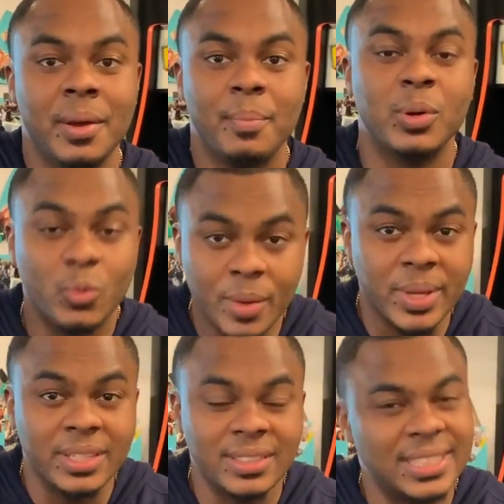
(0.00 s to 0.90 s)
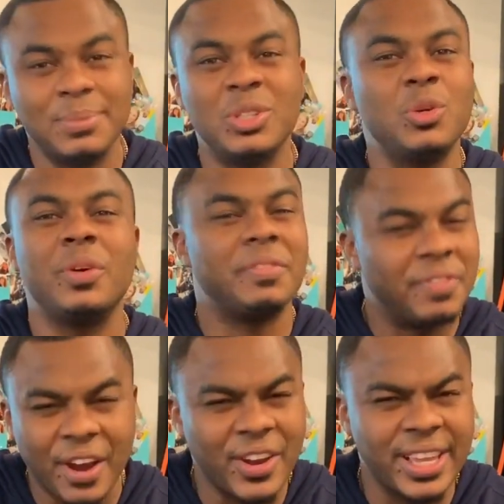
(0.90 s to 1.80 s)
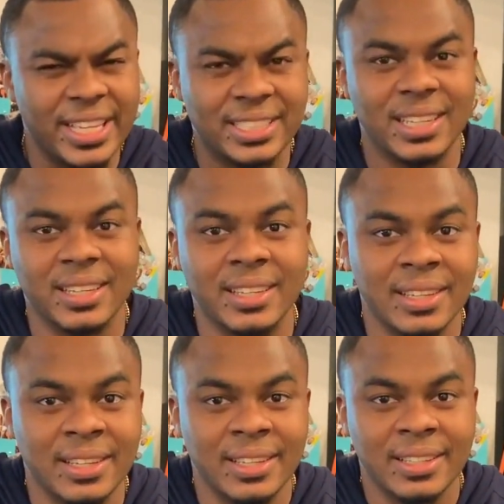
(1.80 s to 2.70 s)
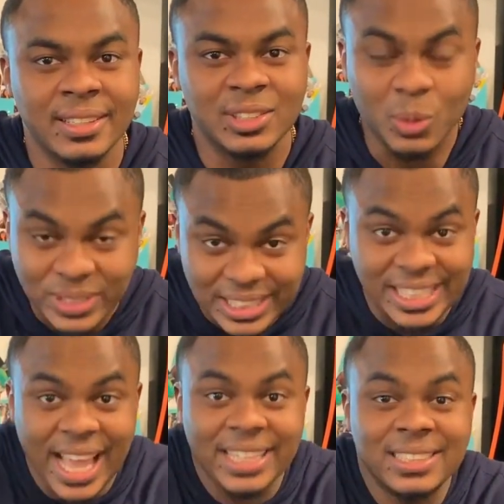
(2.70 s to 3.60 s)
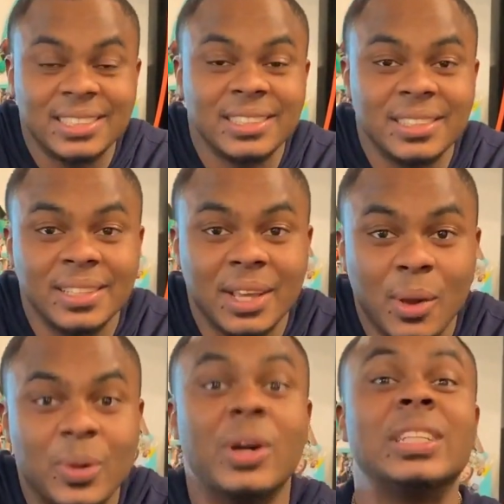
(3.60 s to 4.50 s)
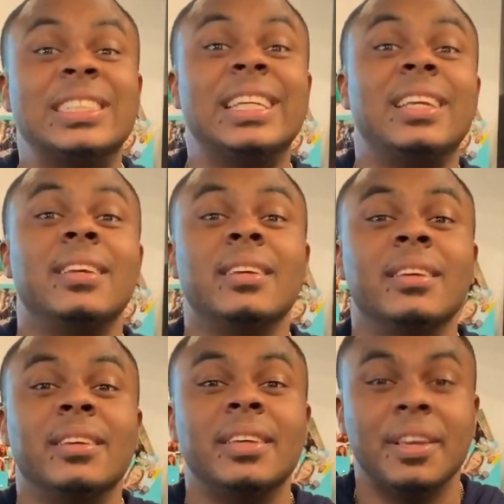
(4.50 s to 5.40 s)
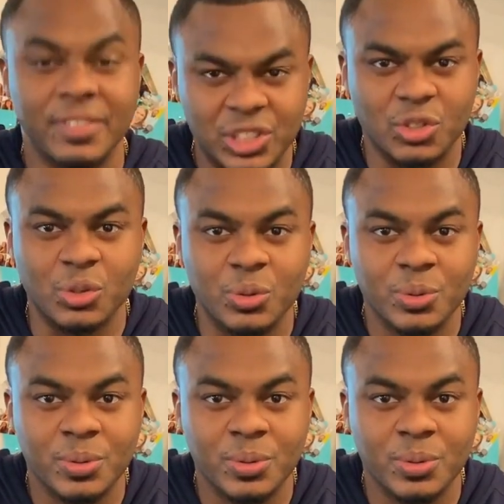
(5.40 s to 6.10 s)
but women seem to do it very easily. So it's a challenge and we're going to see if it's true.